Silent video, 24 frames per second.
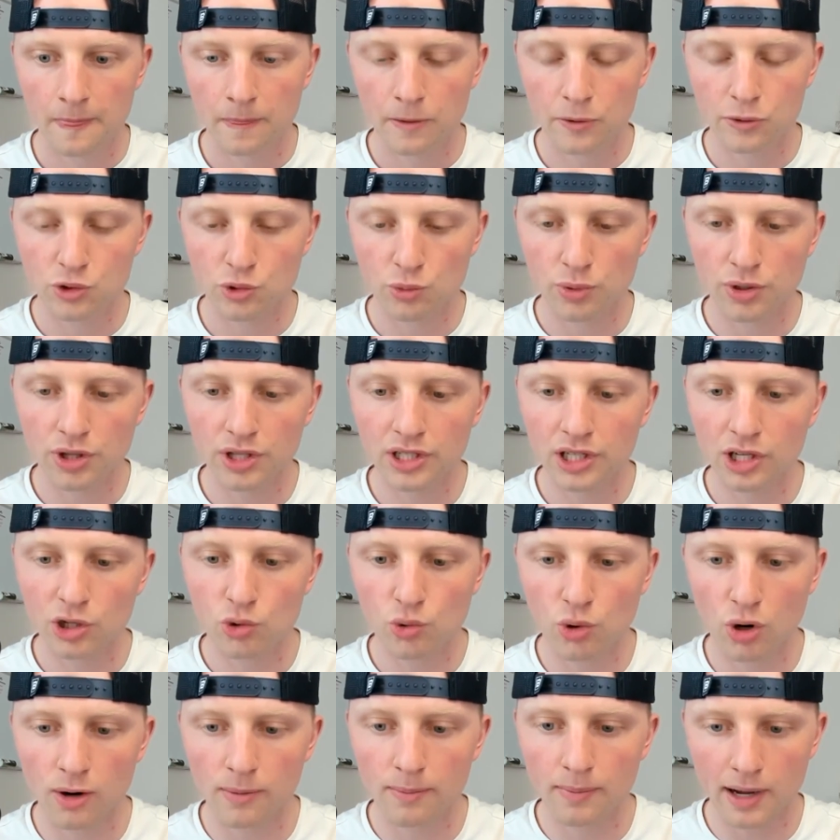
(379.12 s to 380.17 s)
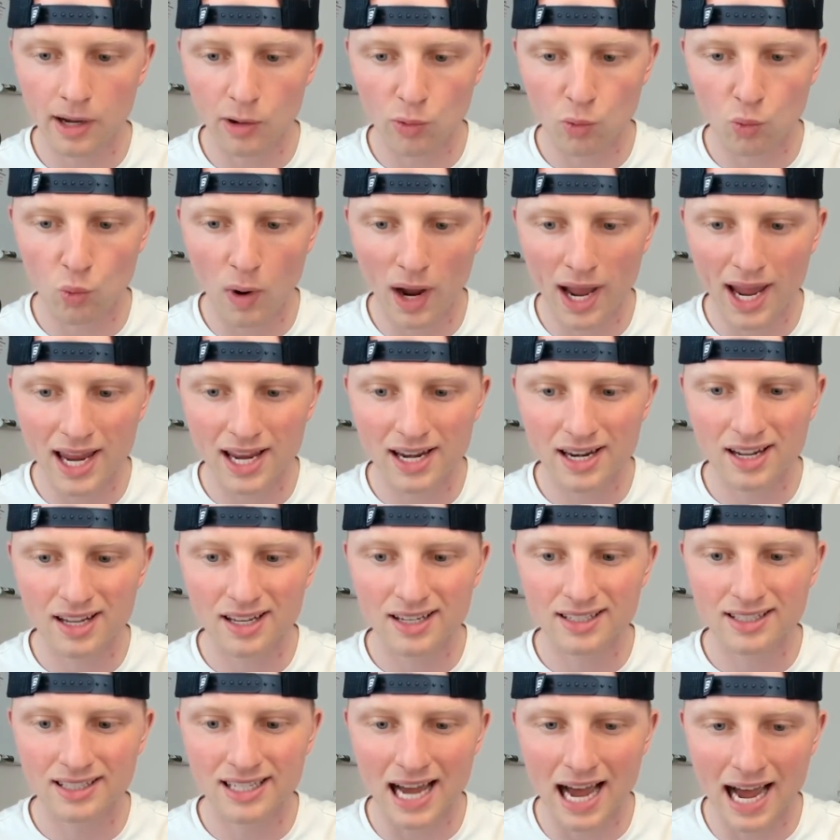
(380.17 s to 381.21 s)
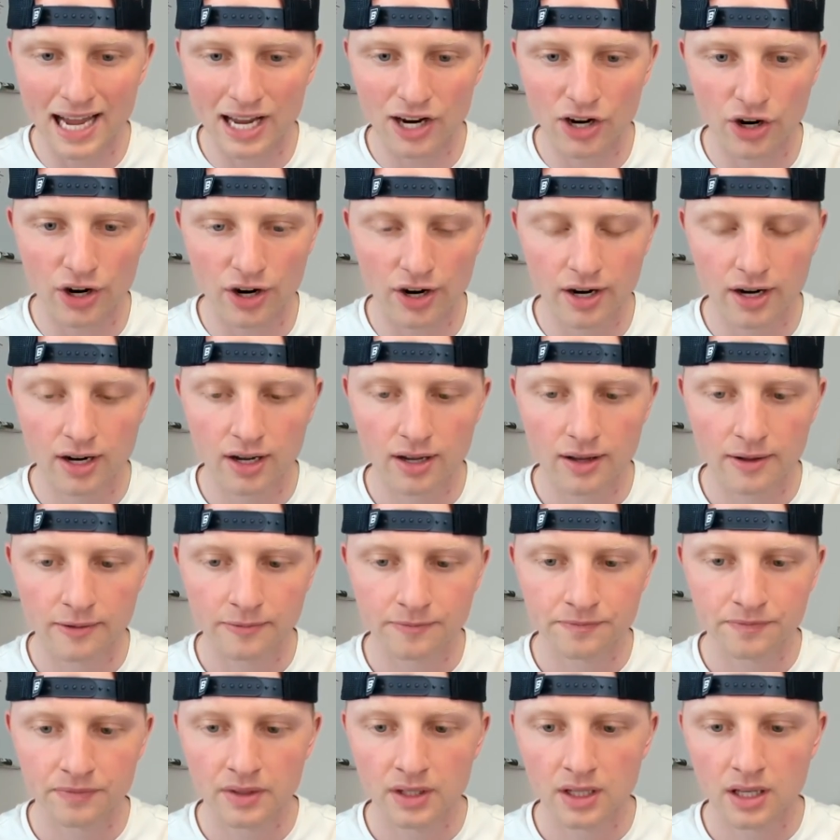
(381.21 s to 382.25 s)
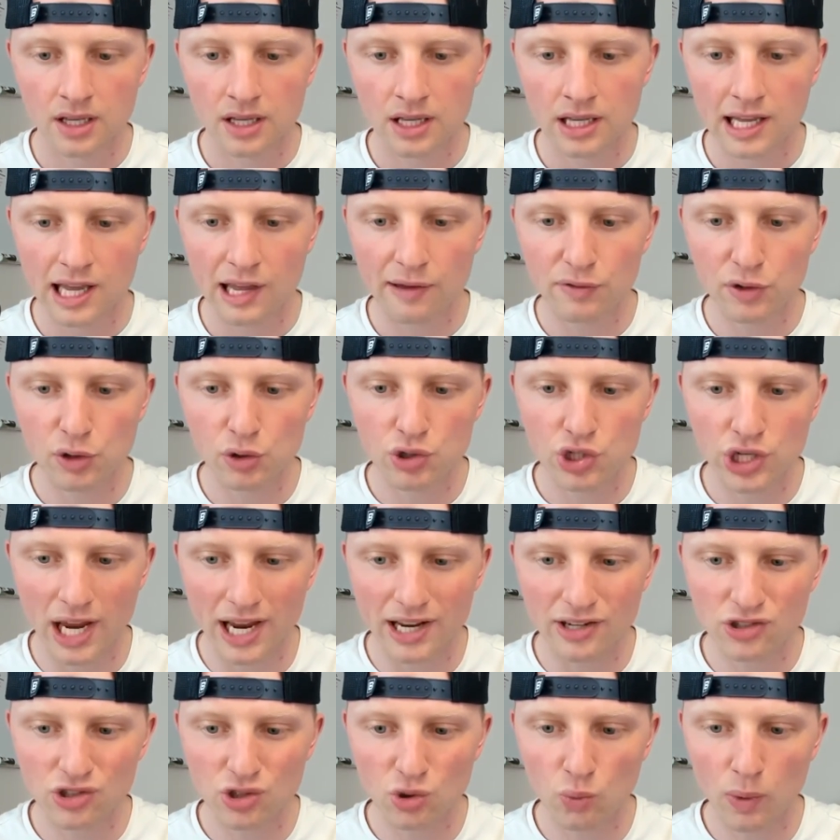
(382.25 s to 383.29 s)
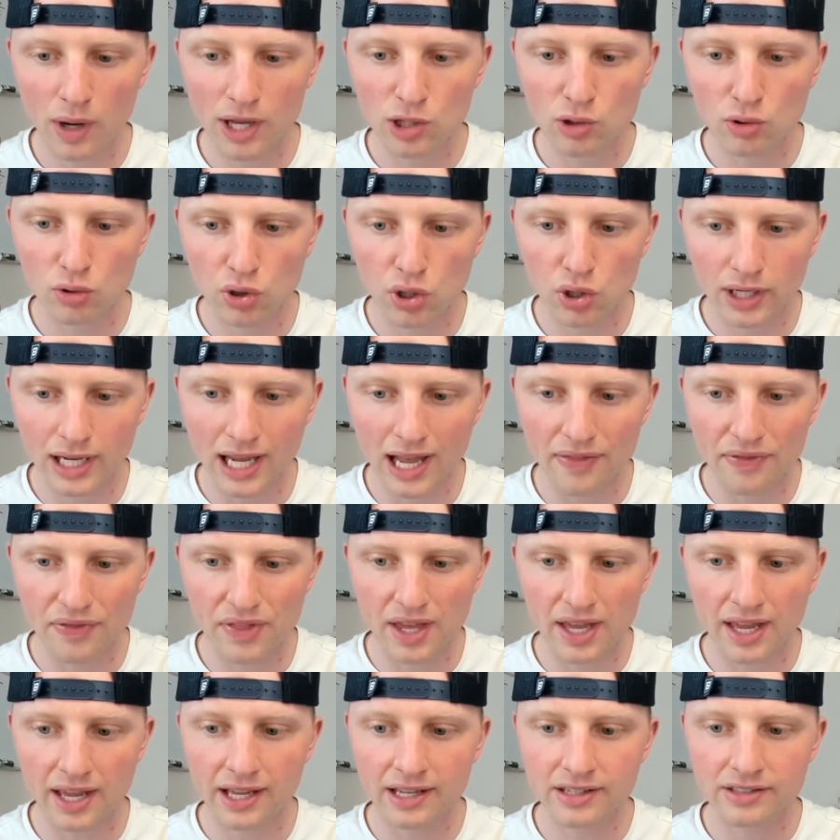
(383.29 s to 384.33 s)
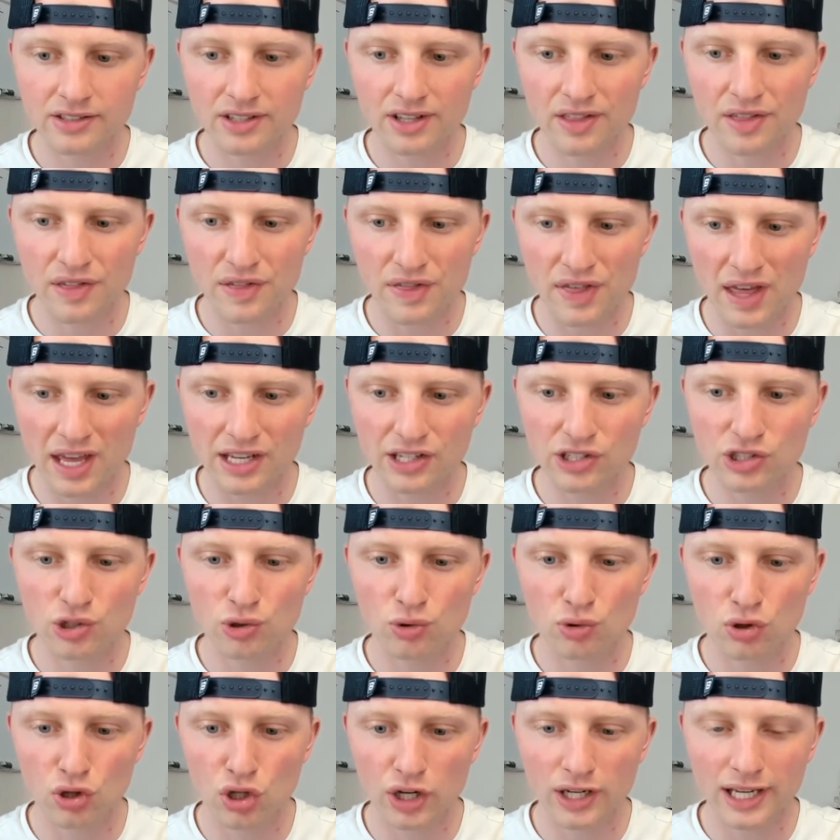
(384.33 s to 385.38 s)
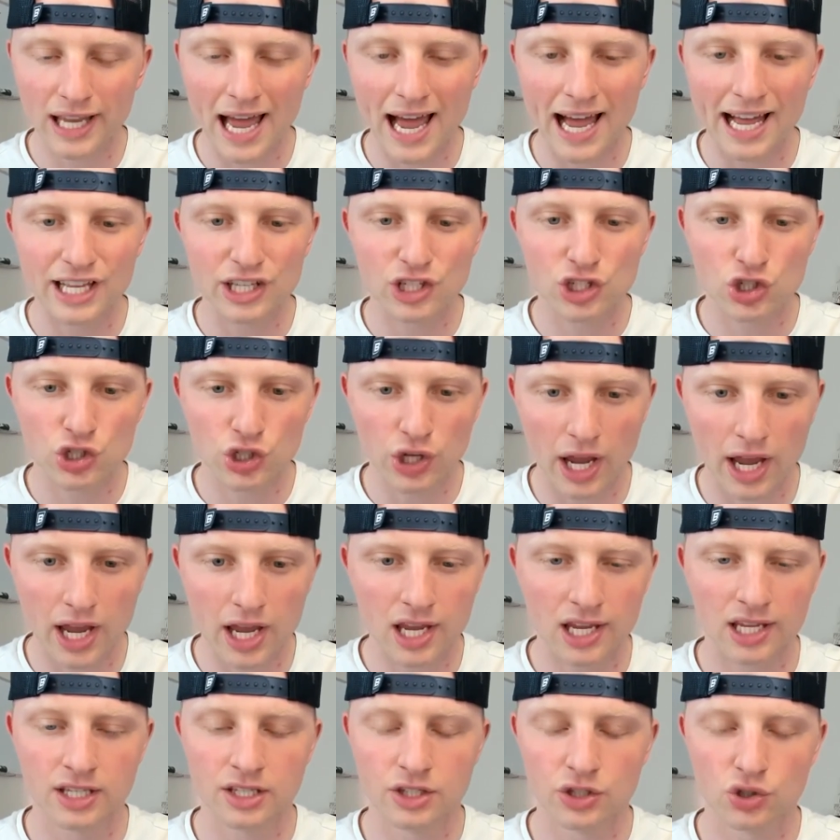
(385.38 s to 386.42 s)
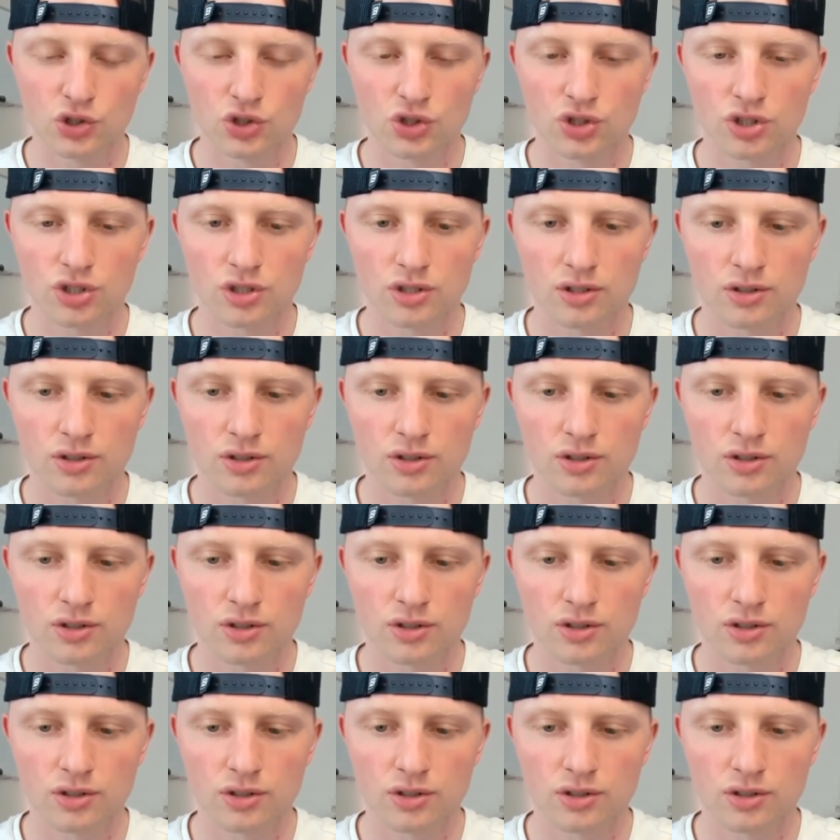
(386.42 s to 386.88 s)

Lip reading: There's a really good quote by Wayne Dyer. If you change the way you look at things, the things you look at change.